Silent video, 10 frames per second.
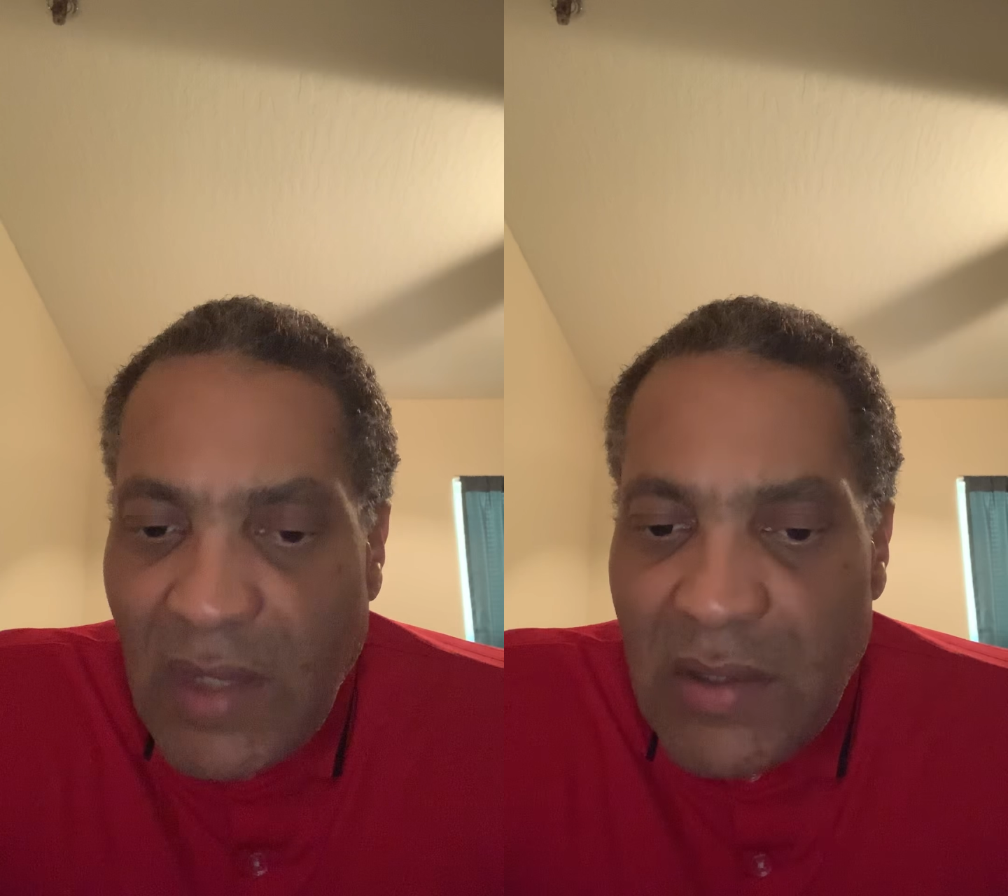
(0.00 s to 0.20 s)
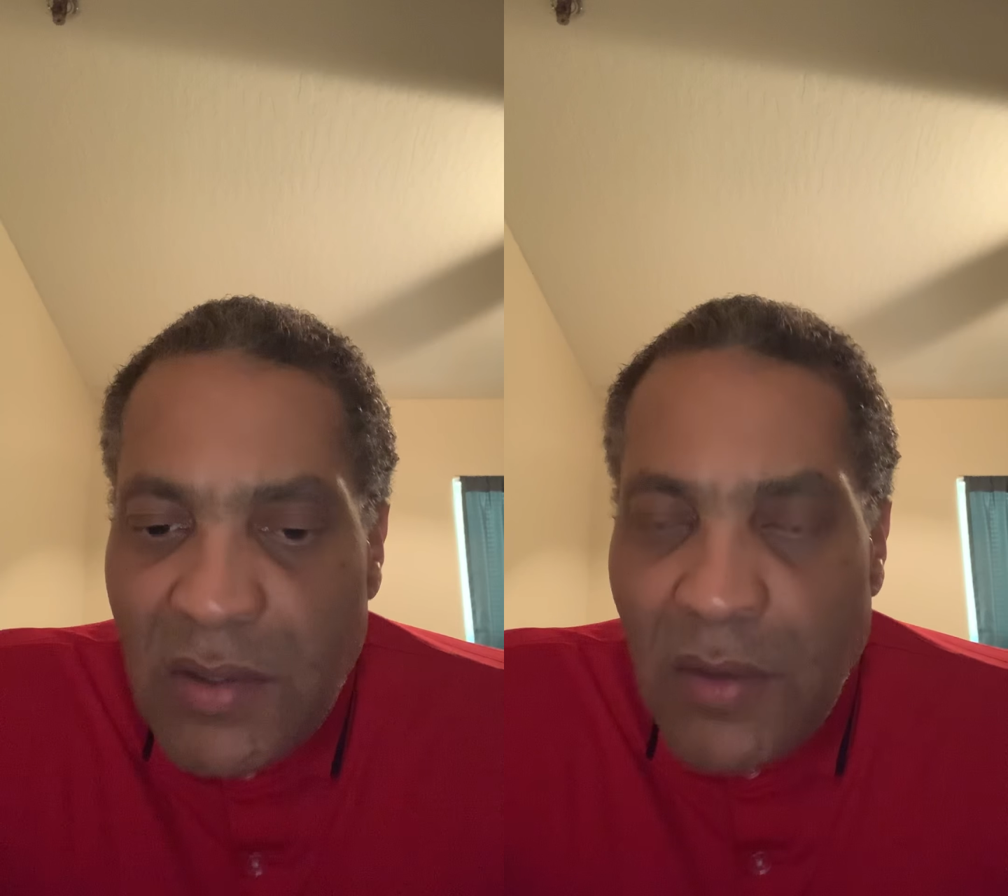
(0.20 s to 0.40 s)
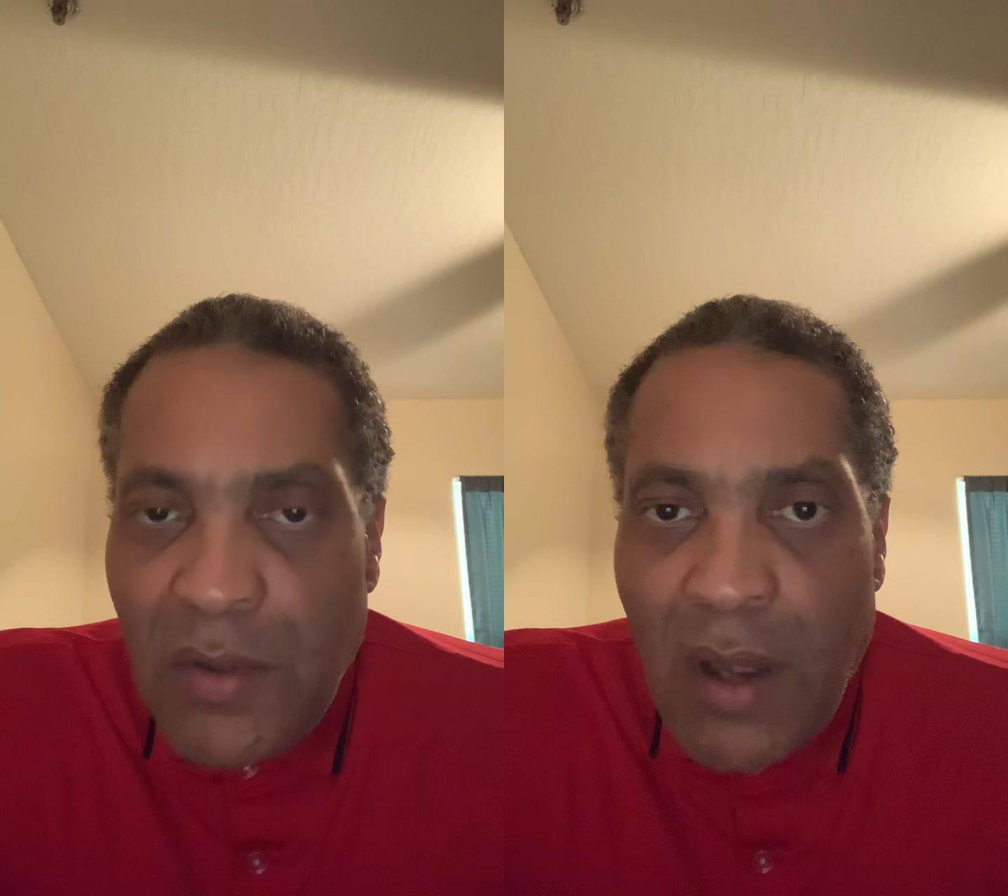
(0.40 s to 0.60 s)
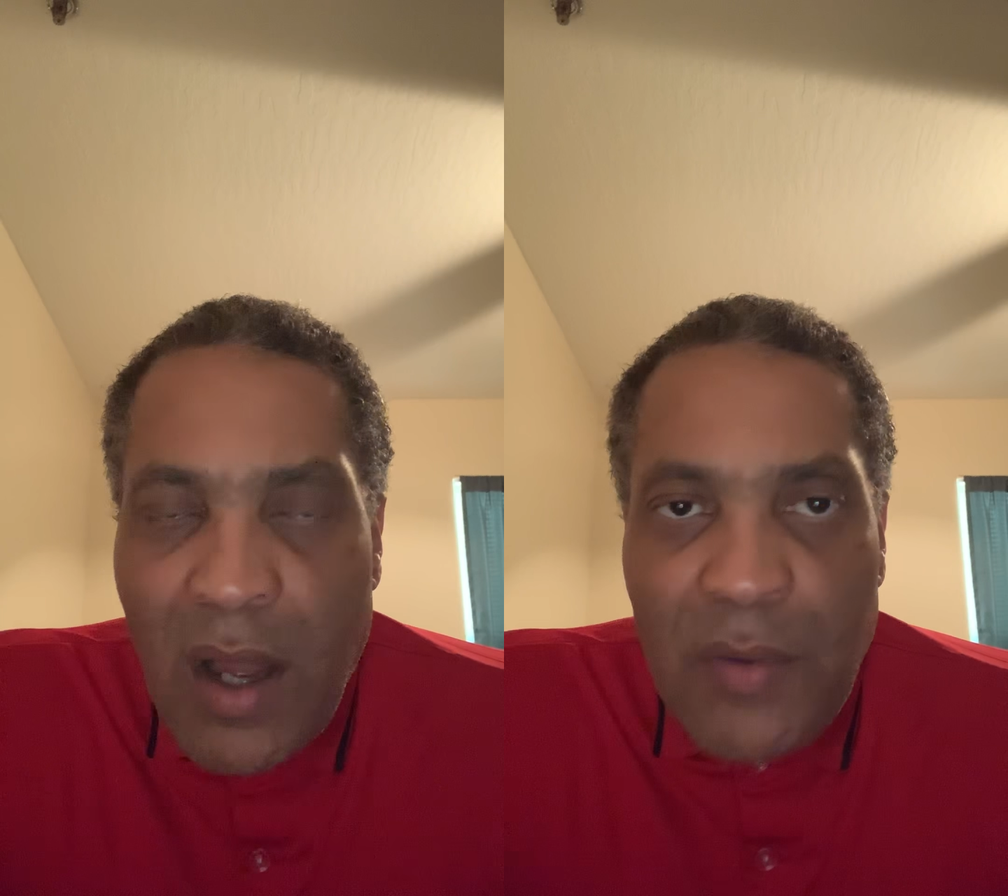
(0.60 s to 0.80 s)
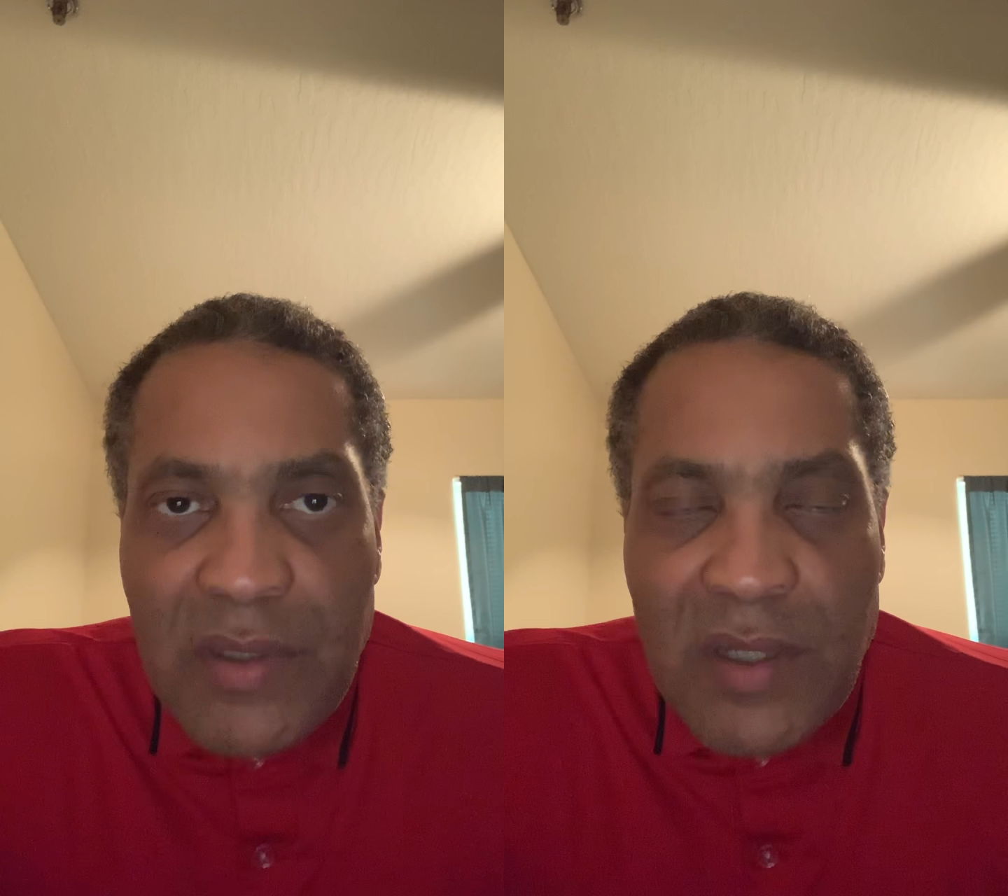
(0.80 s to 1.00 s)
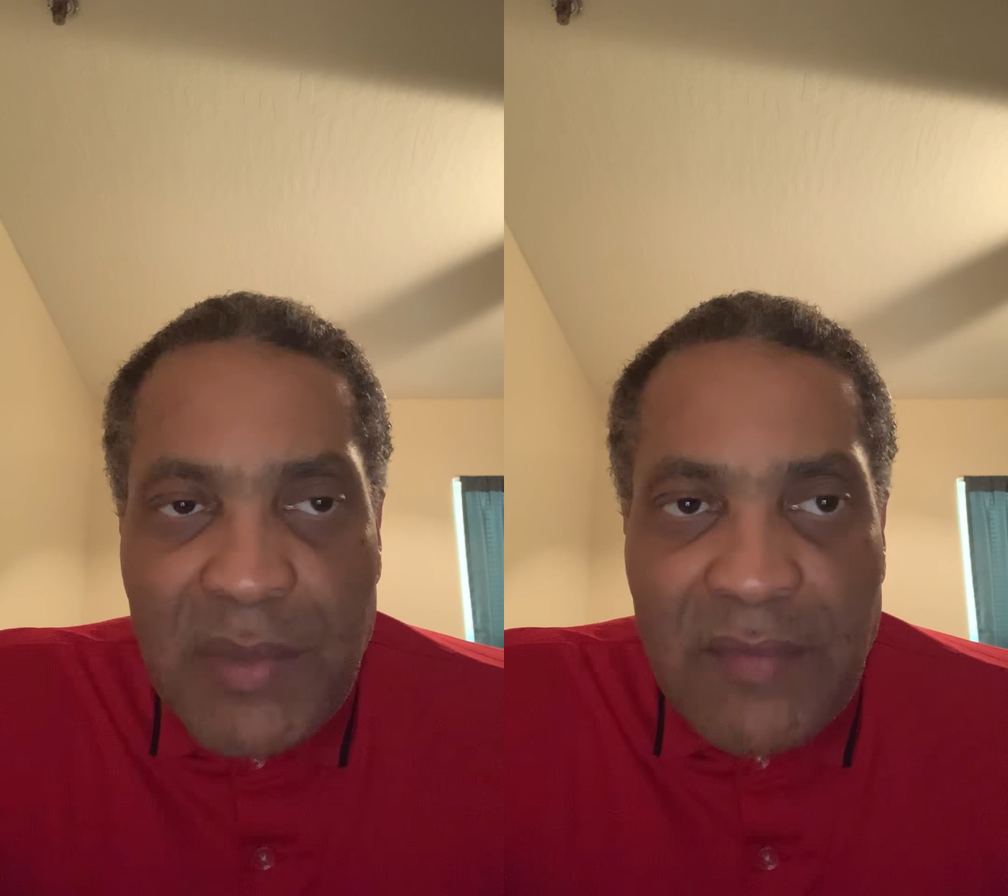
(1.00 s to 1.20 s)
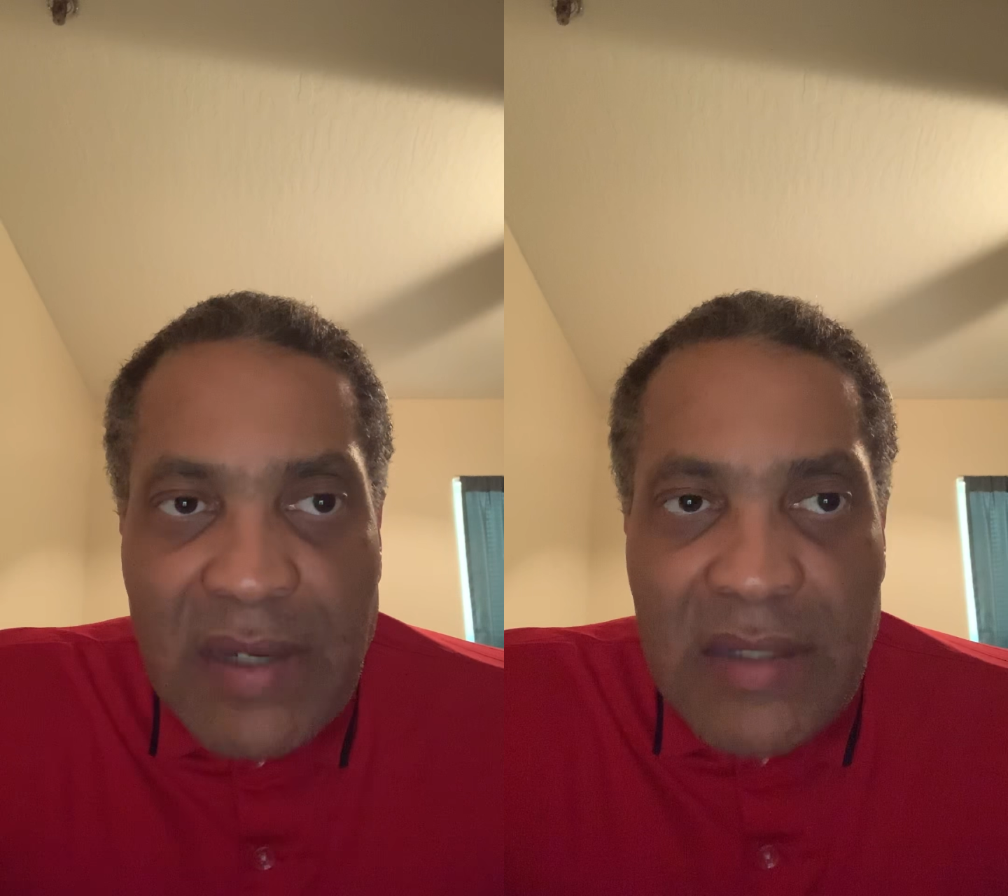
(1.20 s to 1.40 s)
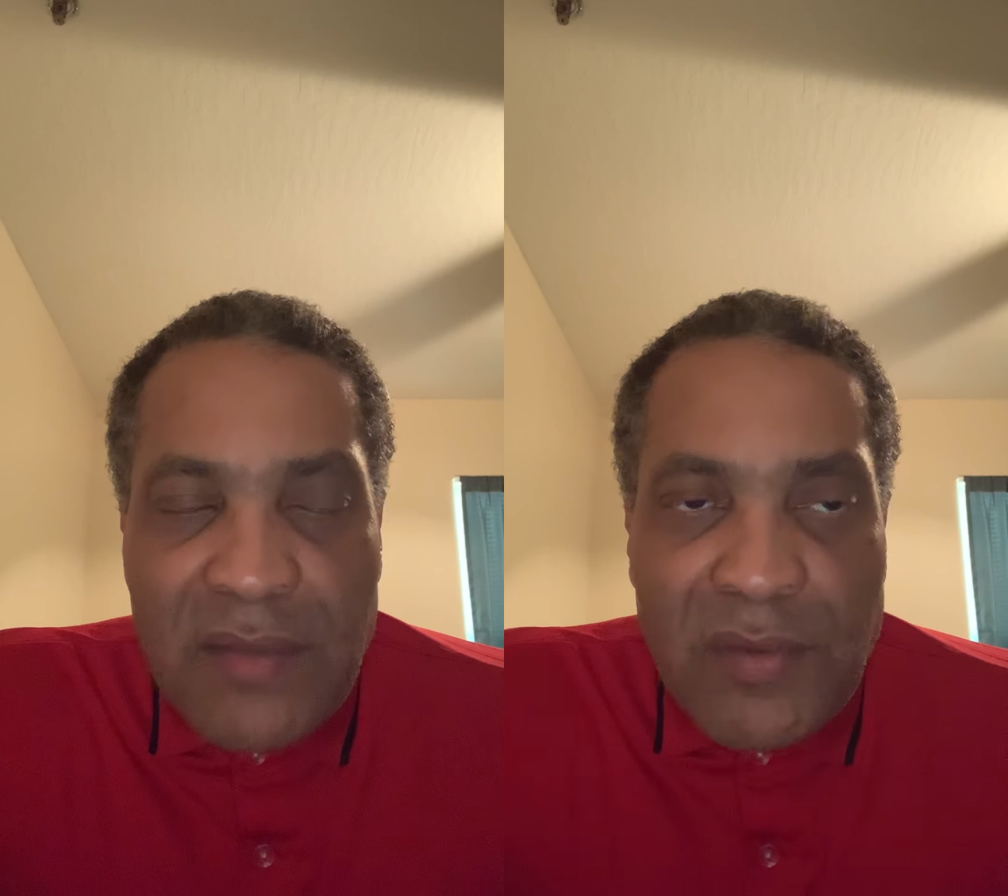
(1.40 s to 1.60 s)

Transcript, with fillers: So you're always going to be invested.